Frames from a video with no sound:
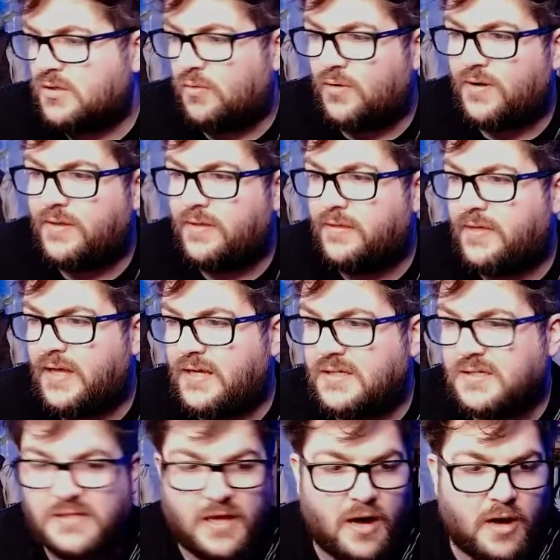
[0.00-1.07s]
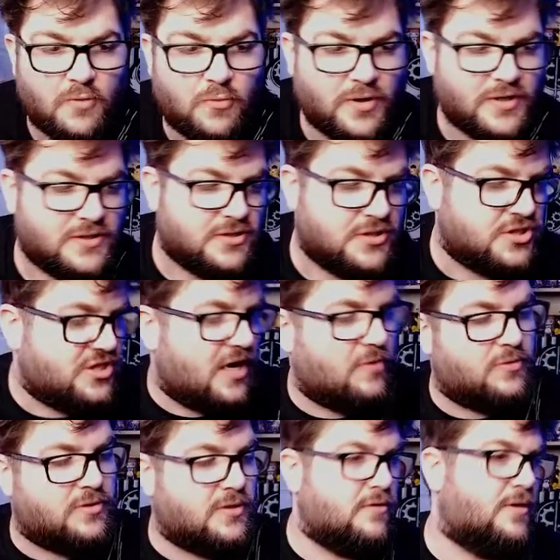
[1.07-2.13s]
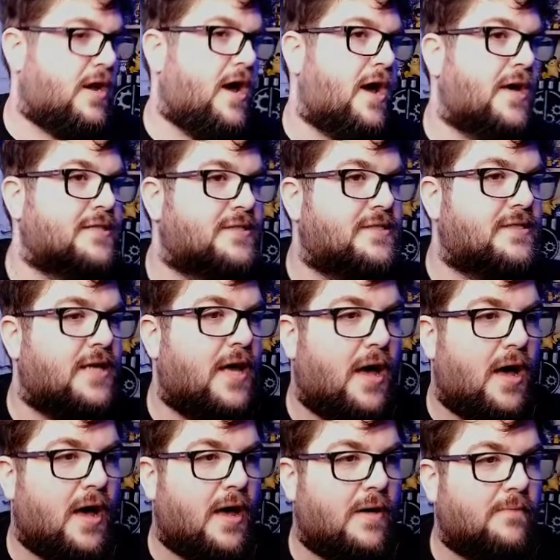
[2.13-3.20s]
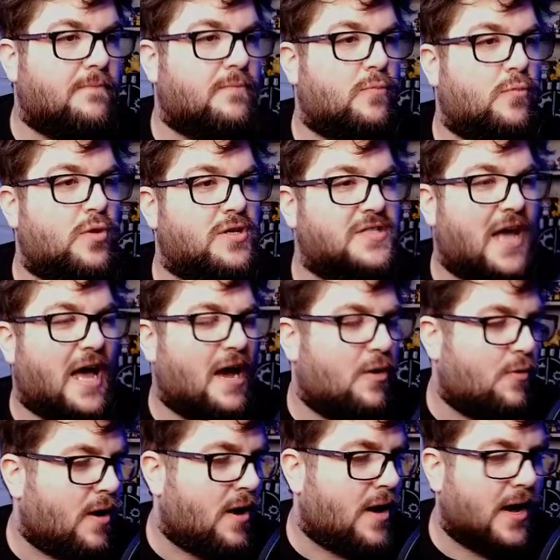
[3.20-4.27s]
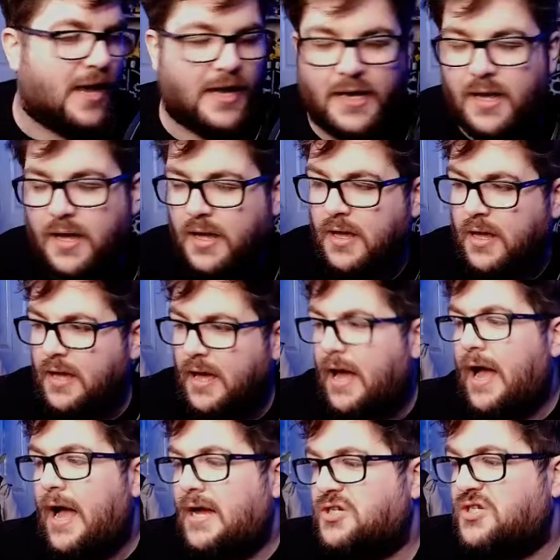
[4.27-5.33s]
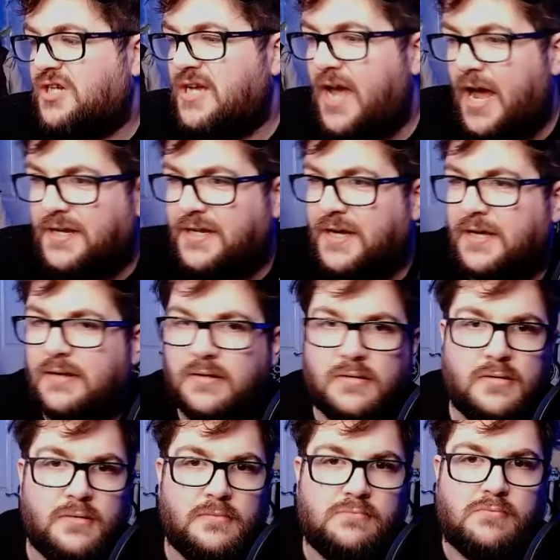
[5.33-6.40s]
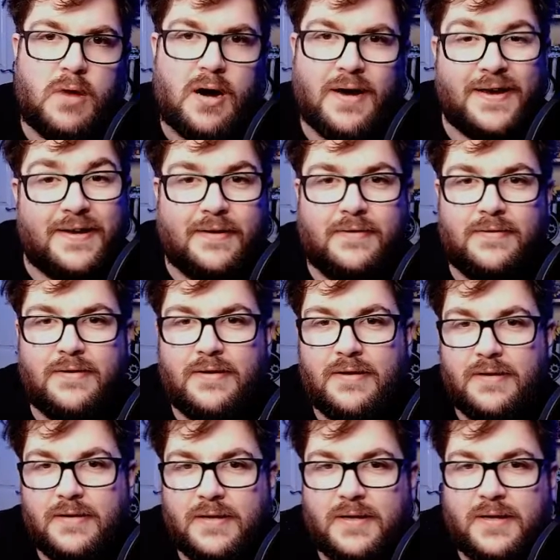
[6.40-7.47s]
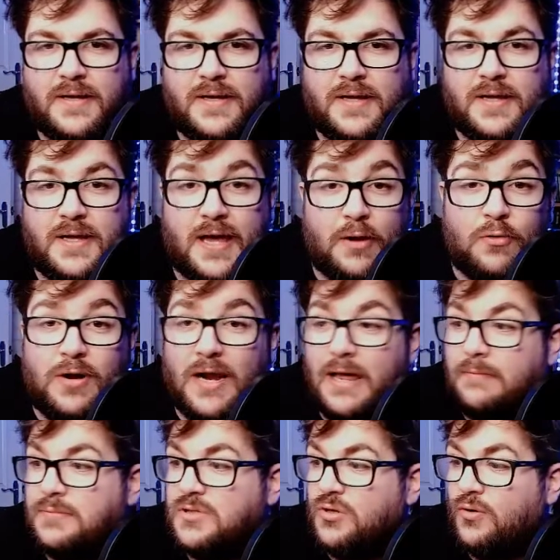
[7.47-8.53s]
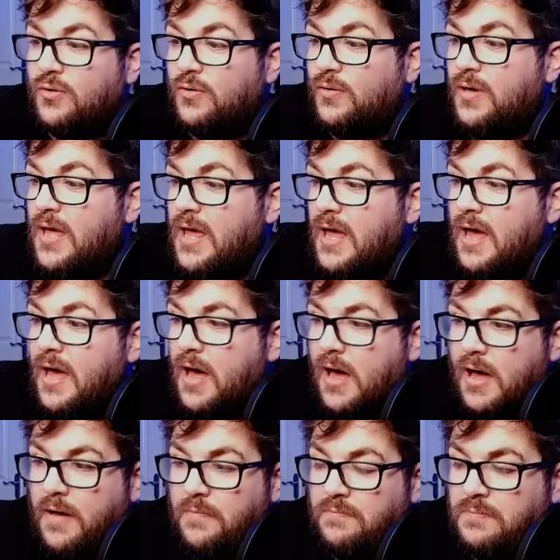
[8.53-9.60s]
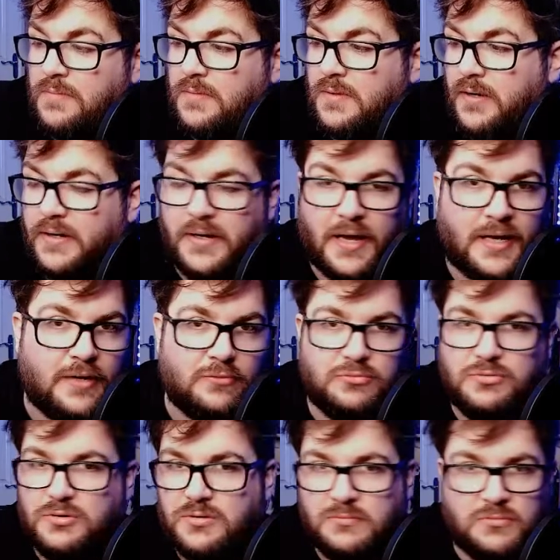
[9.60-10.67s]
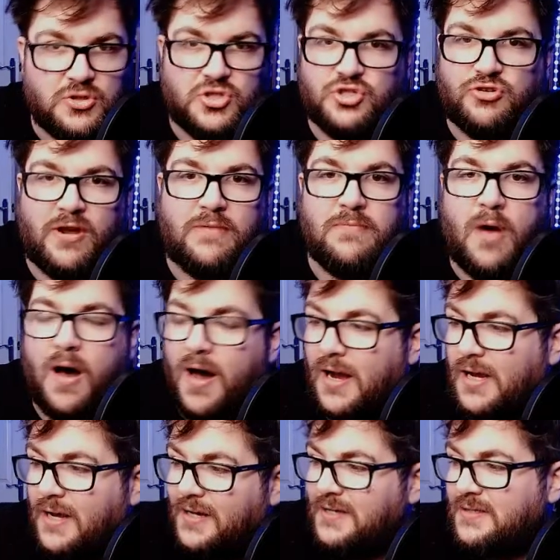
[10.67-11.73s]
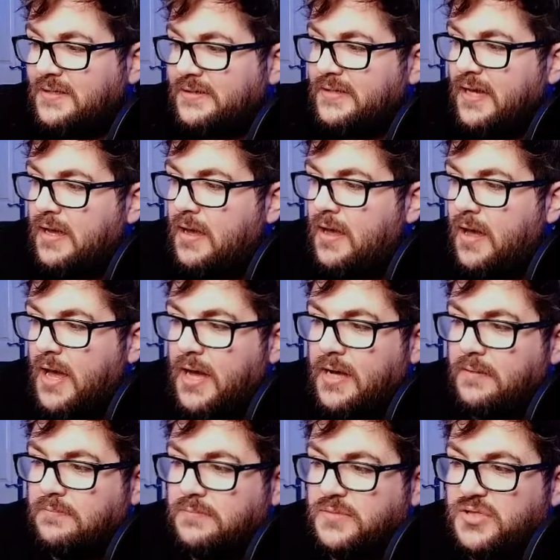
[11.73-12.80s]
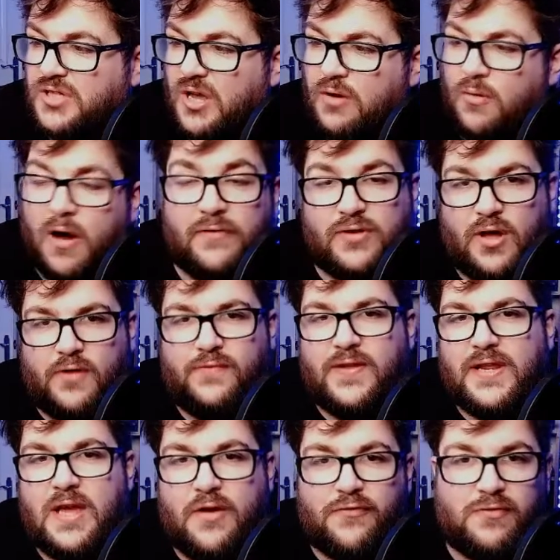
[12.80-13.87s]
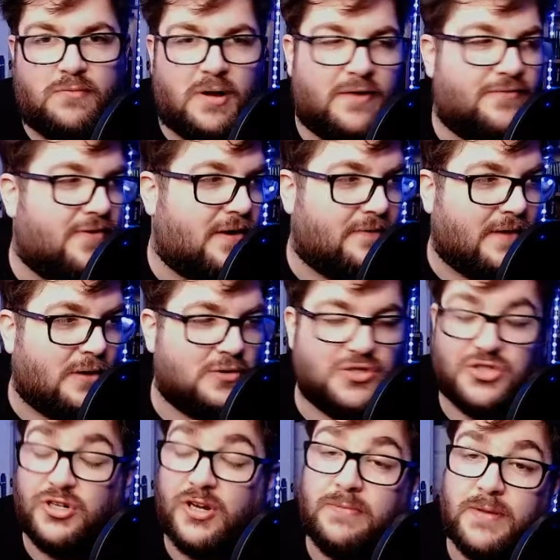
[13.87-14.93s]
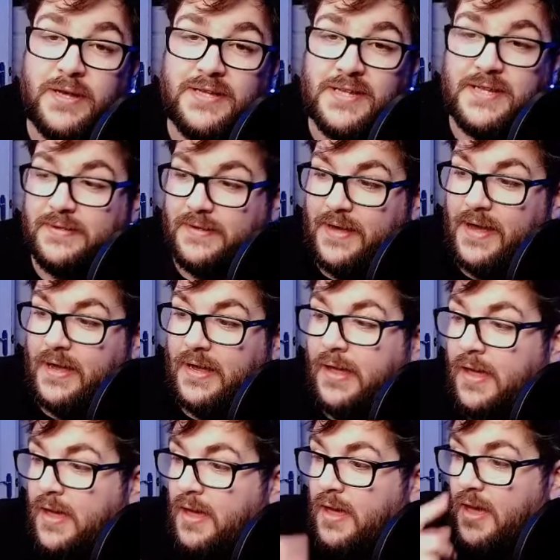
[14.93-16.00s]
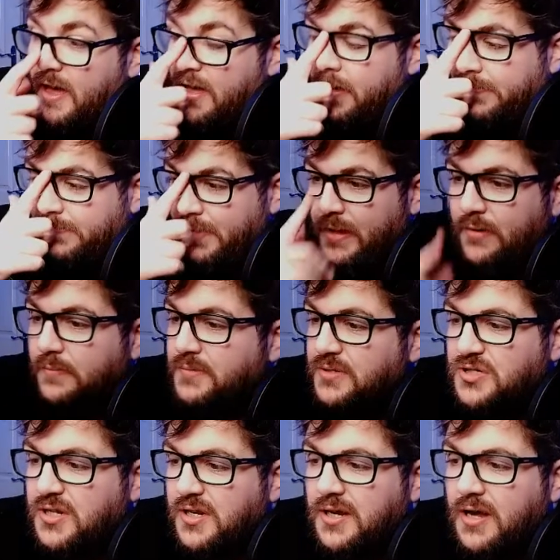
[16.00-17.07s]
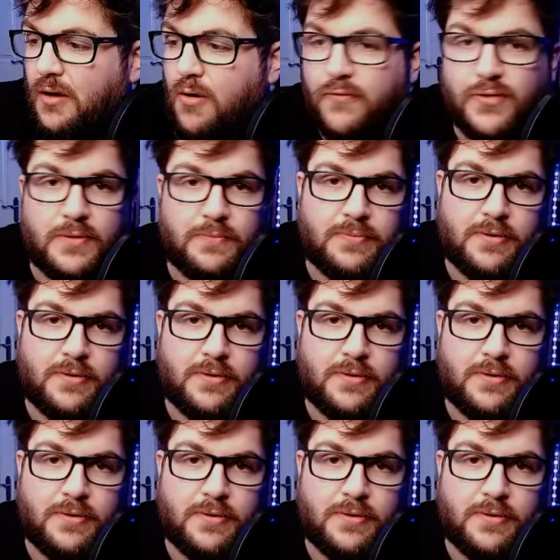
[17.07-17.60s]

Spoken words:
So one of the things that I wanted to share with you guys was how I actually edit my kill clips or like little stream highlights. So I've got a video from my 5-hour stream that I did today, and I'm just going to go over the